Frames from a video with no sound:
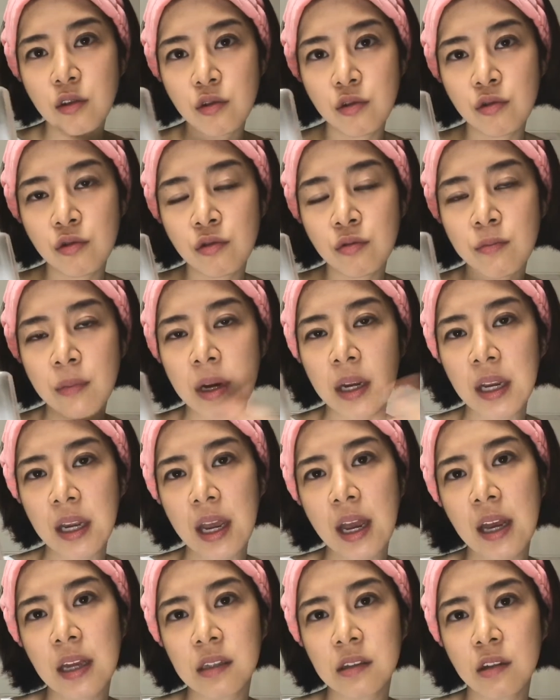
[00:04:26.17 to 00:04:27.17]
to my
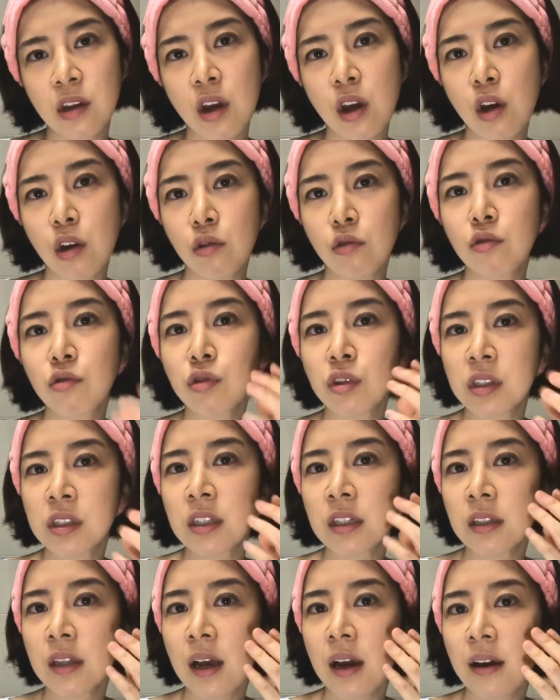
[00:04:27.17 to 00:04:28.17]
guests who
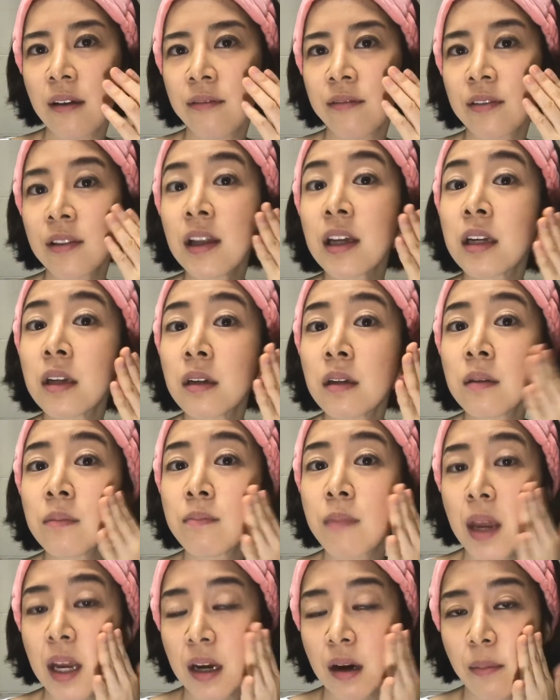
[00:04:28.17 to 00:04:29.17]
still have little
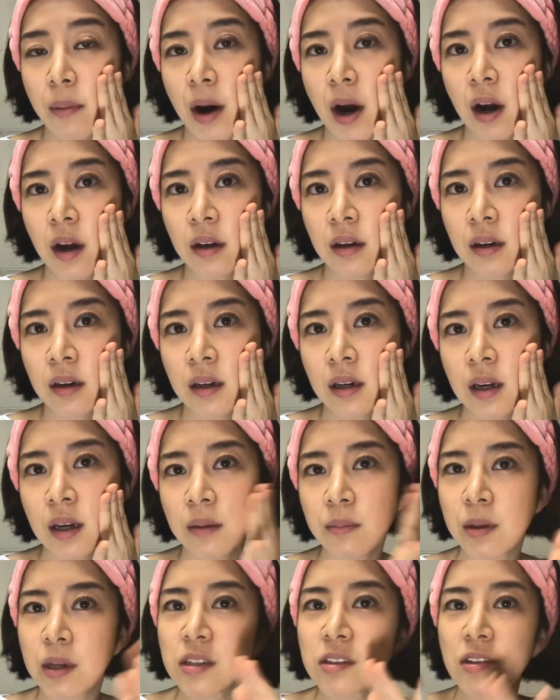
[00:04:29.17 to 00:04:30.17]
makeup
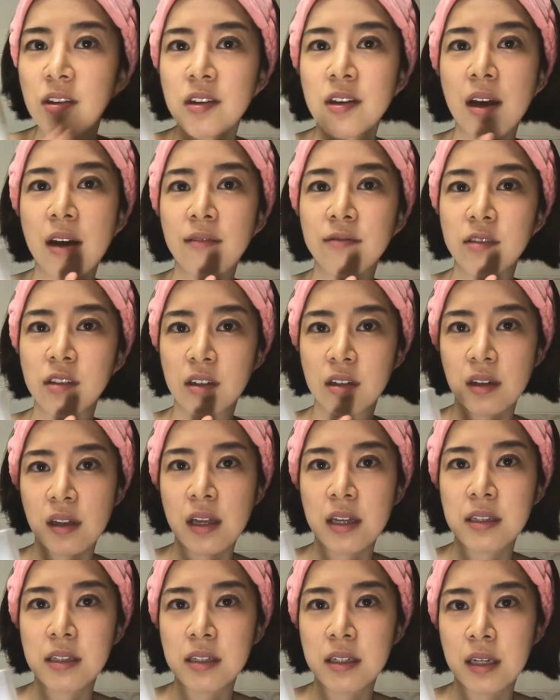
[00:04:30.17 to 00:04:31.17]
on because it has a
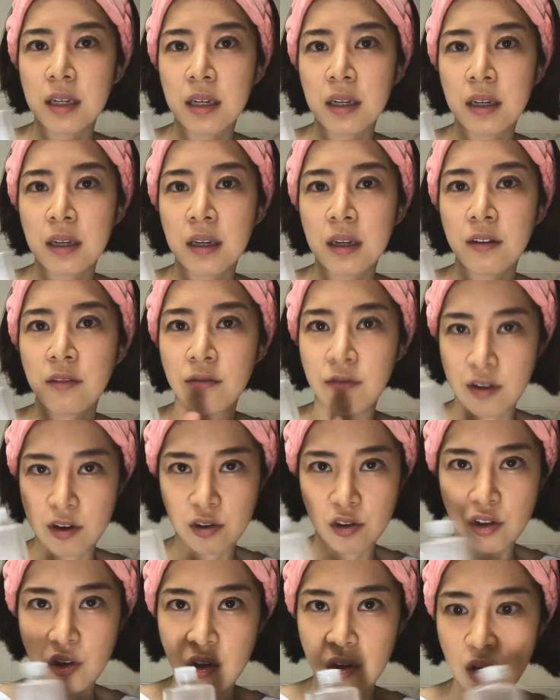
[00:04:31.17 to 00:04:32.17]
cleansing
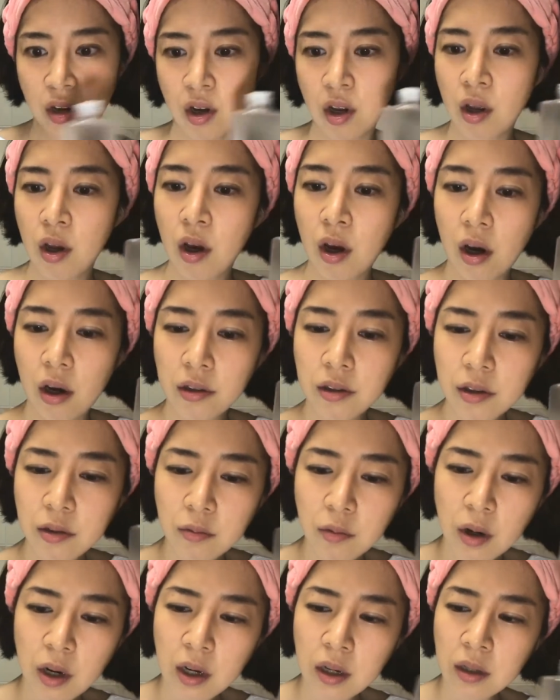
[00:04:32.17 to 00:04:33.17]
function. Other
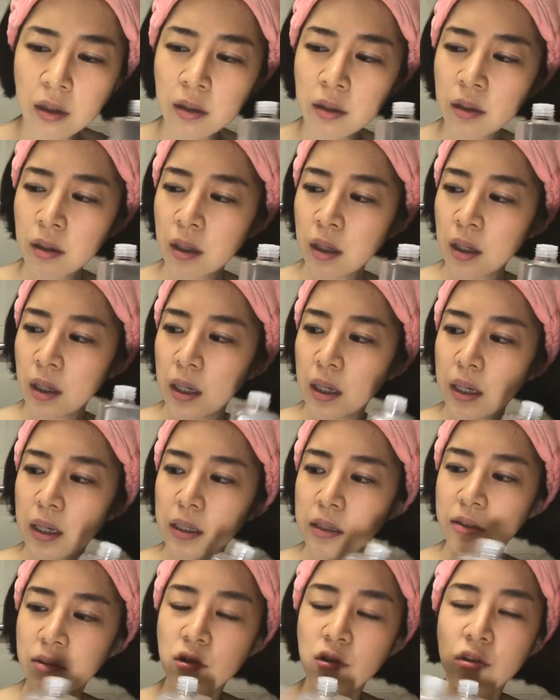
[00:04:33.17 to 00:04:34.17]
one
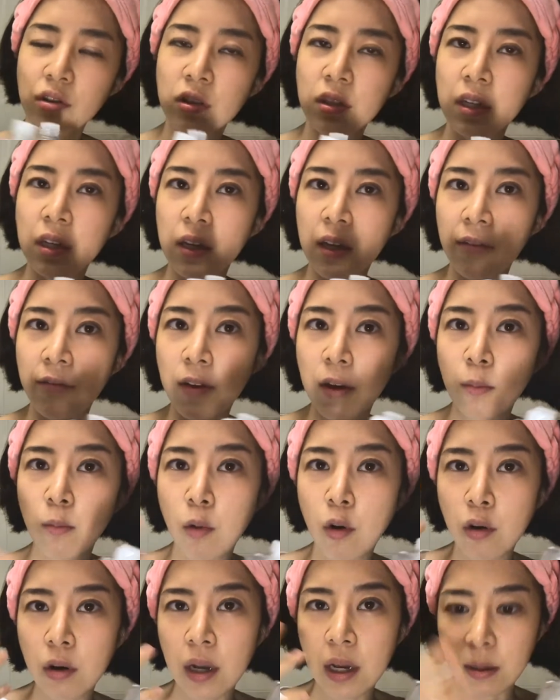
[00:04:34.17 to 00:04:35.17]
is just giving
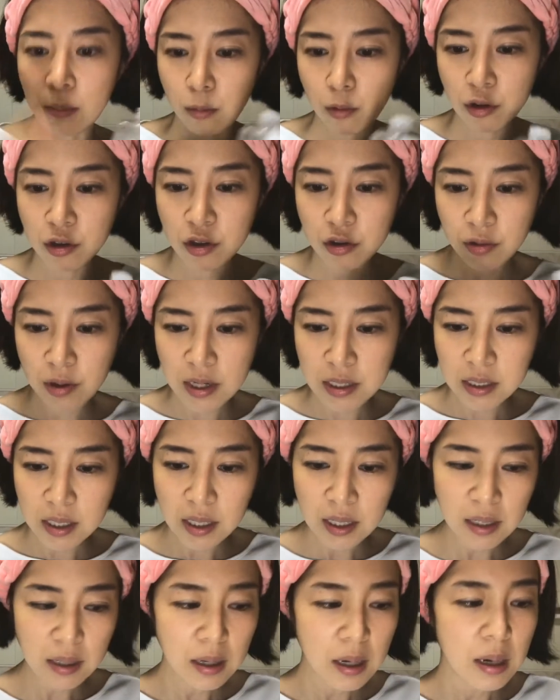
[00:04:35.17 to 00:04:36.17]
more like
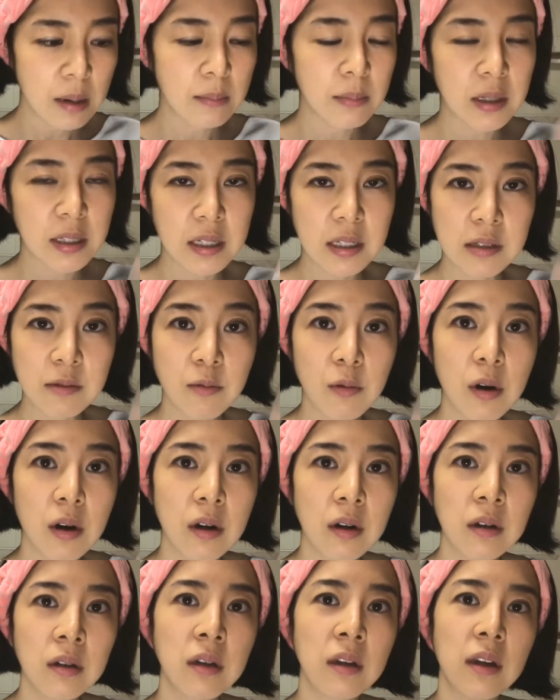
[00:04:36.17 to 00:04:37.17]
moisturizing, but this
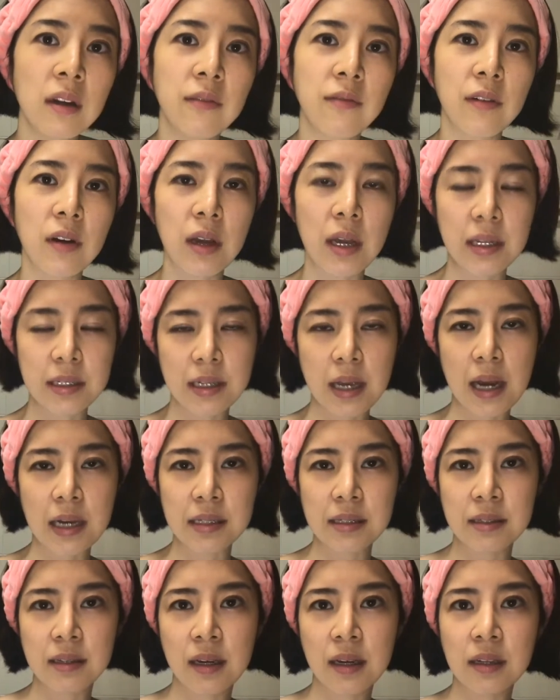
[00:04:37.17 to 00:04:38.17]
one, if as I
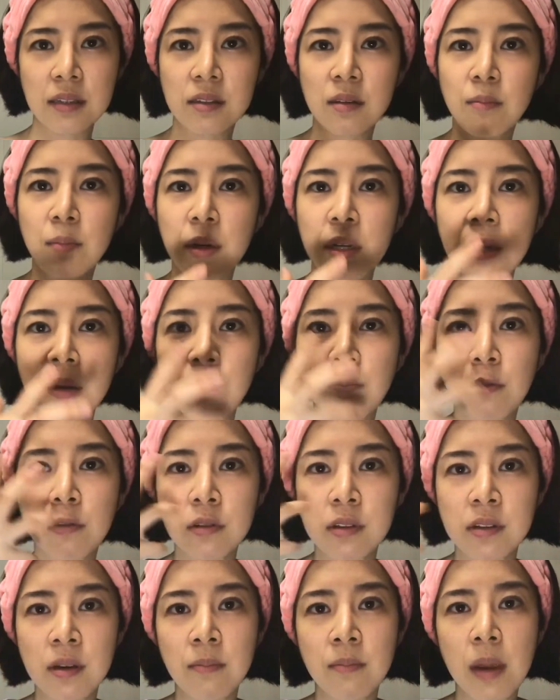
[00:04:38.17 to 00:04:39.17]
say somebody
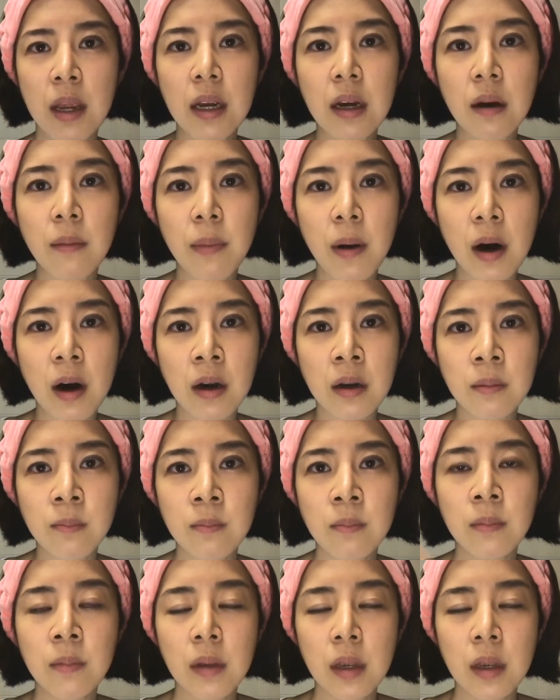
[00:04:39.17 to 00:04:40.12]
puts some makeup on